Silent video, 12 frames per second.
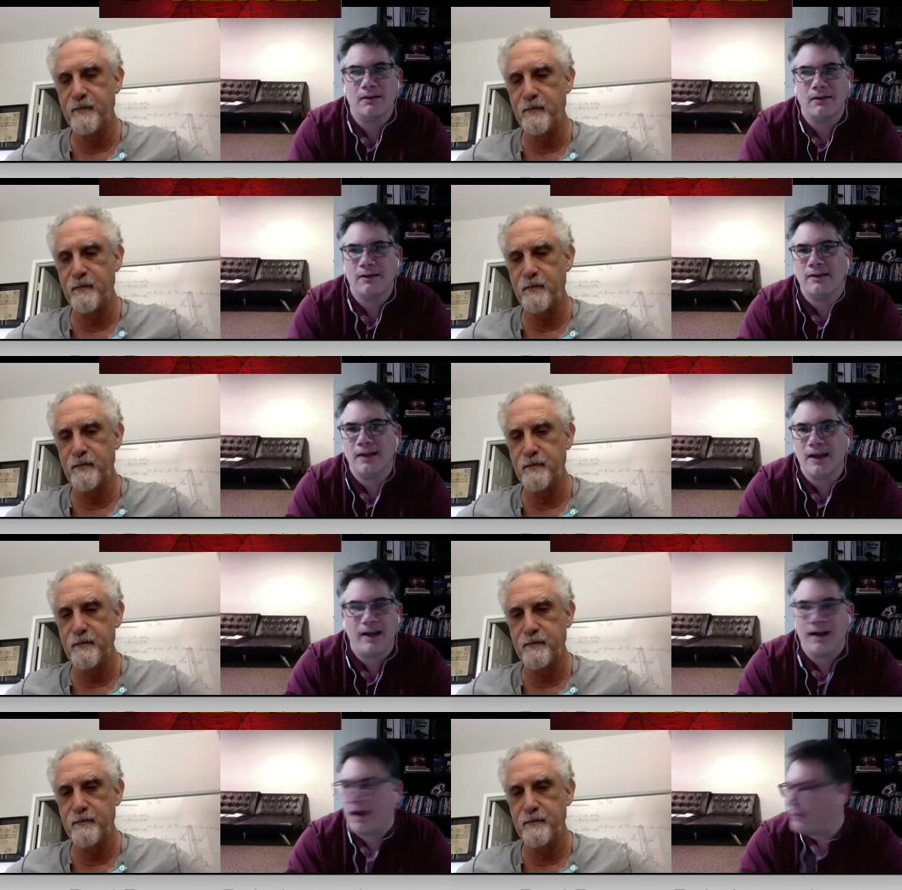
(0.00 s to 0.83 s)

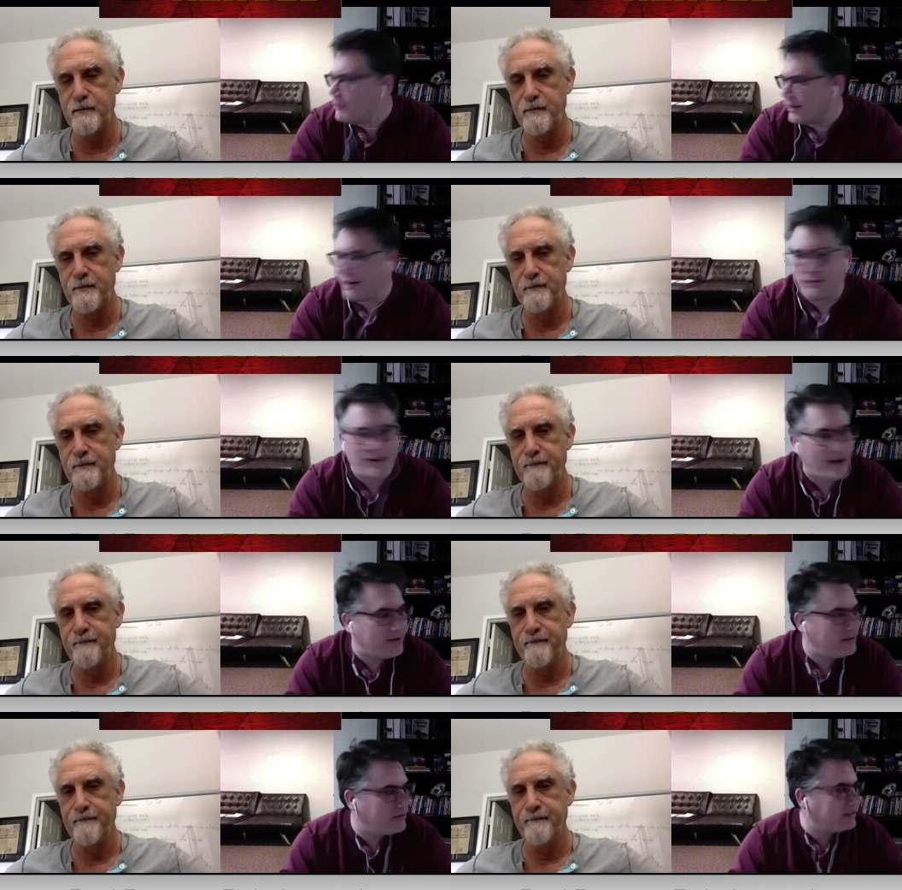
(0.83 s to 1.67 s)
Speaker 1: yeah, I'm looking around
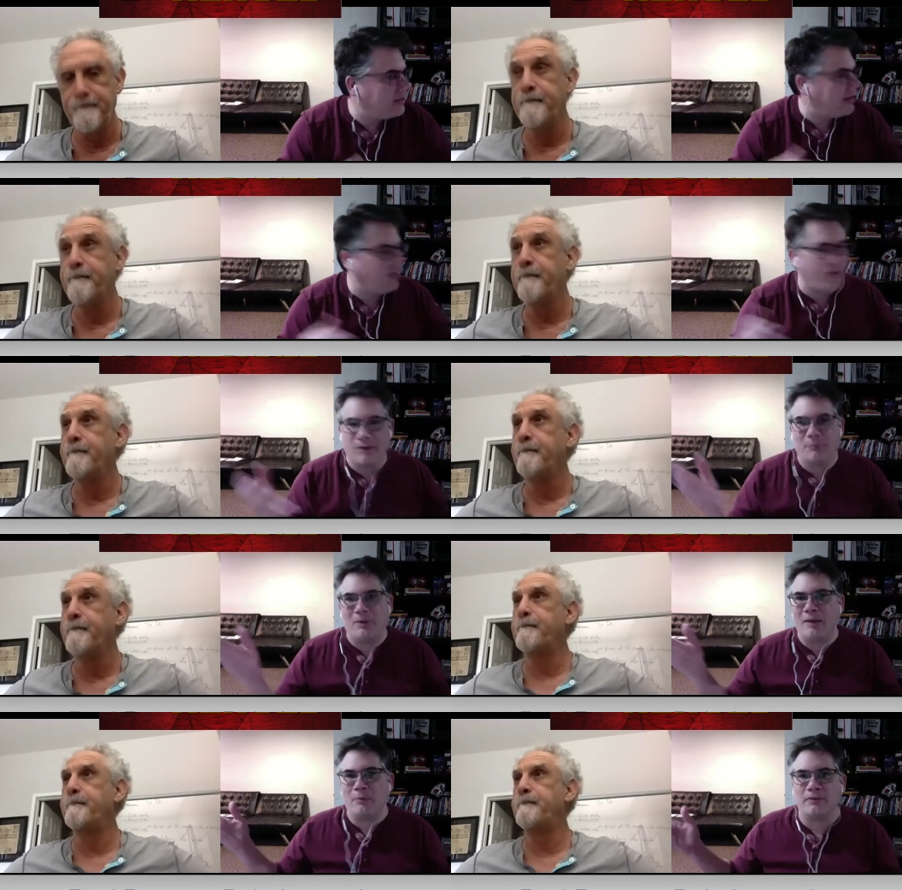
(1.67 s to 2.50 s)
and looking at all the
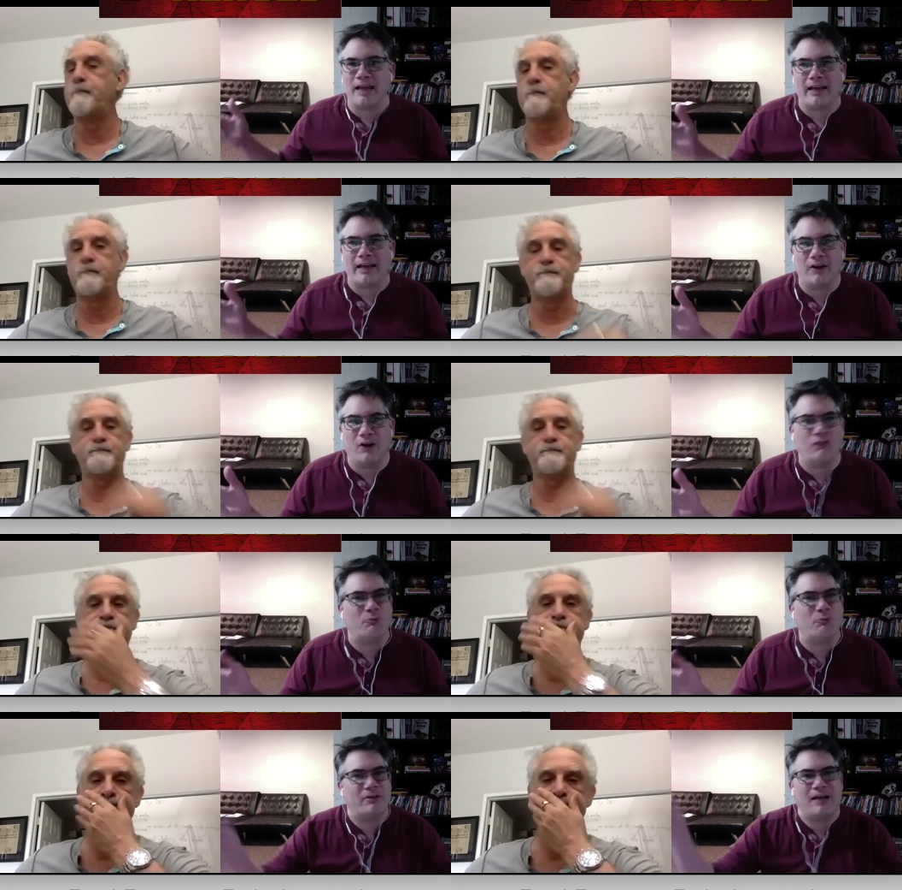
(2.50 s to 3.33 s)
people taking notes, but
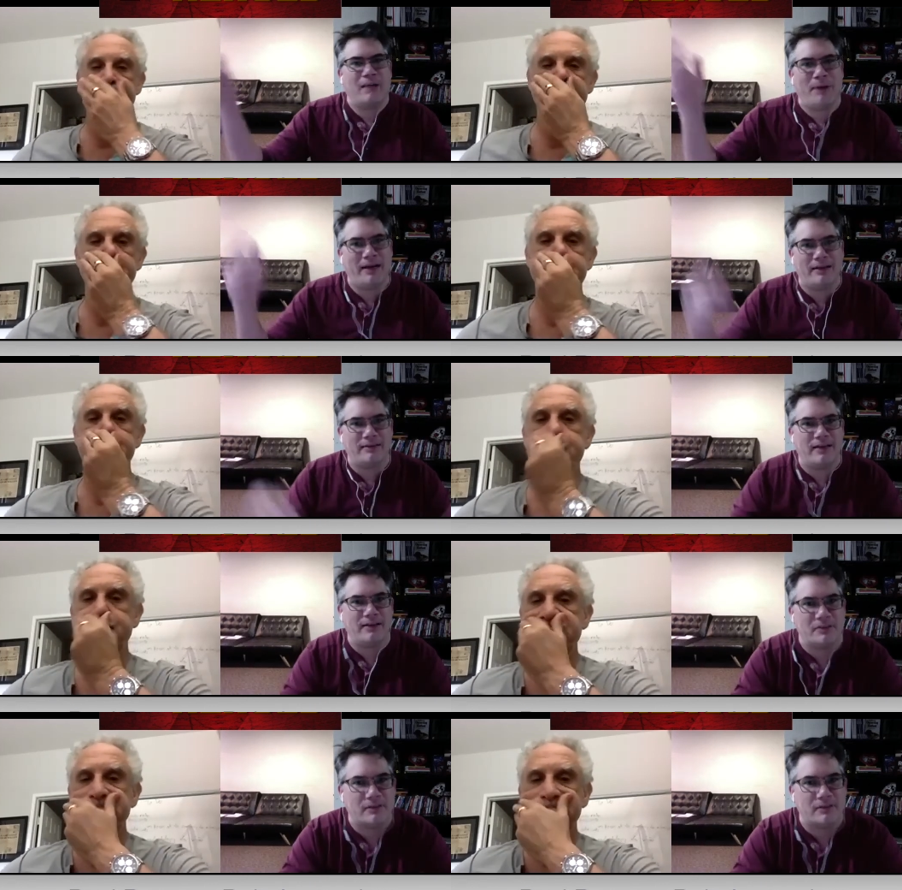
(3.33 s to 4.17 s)
they're not paying attention.